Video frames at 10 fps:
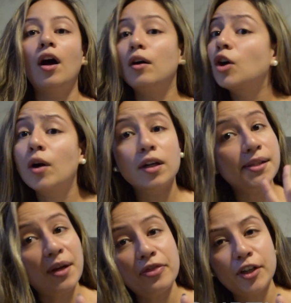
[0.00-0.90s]
Going on
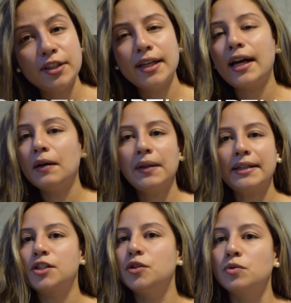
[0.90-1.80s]
to my third day, I would like
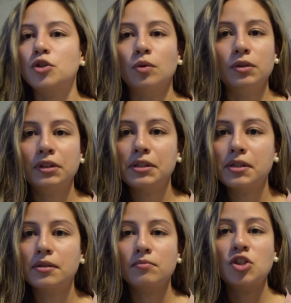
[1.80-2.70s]
to do
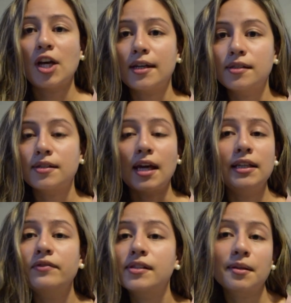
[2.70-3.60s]
shoulders, chest, and
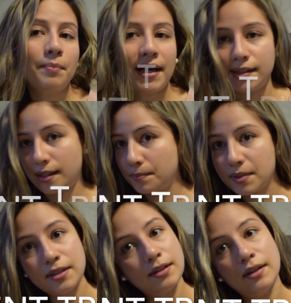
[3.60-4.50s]
even some
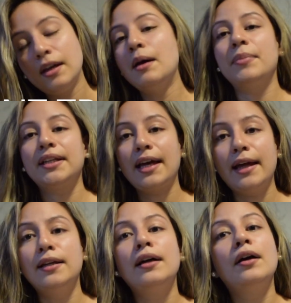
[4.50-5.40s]
biceps. But
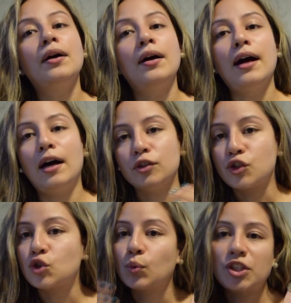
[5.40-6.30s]
again, I'll
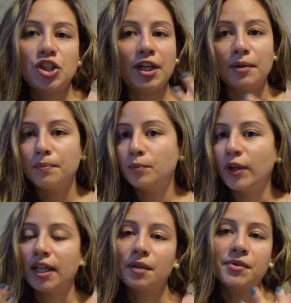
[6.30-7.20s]
switch it up when
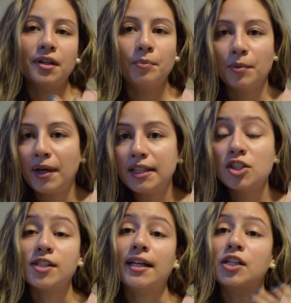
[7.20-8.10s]
it comes to upper body,
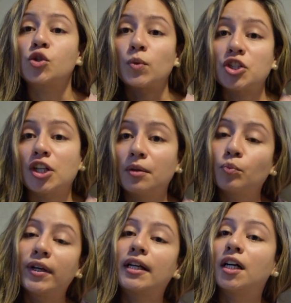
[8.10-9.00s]
just like I switch it up
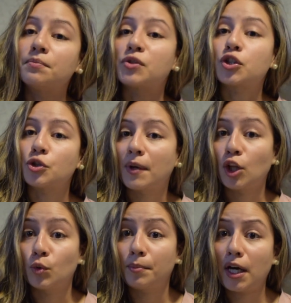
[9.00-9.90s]
when it comes to my
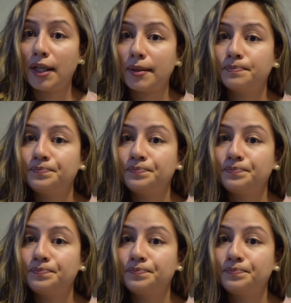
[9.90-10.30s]
lower body.